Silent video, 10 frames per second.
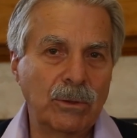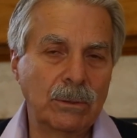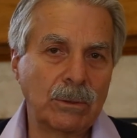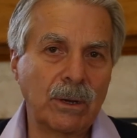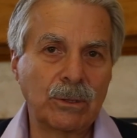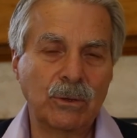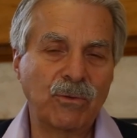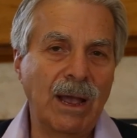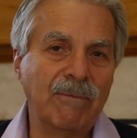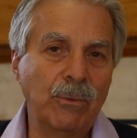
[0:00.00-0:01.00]
starts to
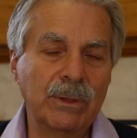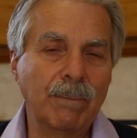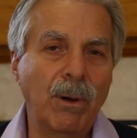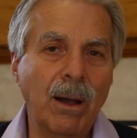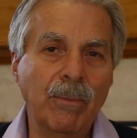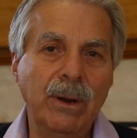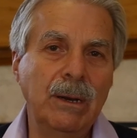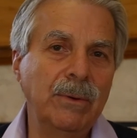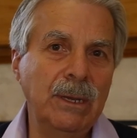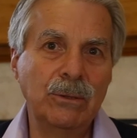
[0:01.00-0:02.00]
travel with the palm
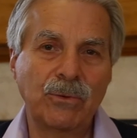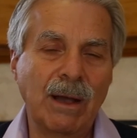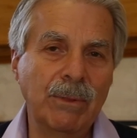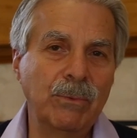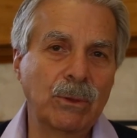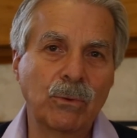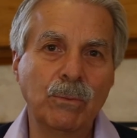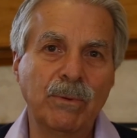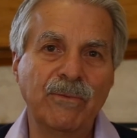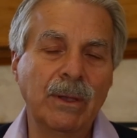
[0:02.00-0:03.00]
reader, and he's traveling with a
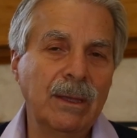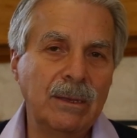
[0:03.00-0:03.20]
group of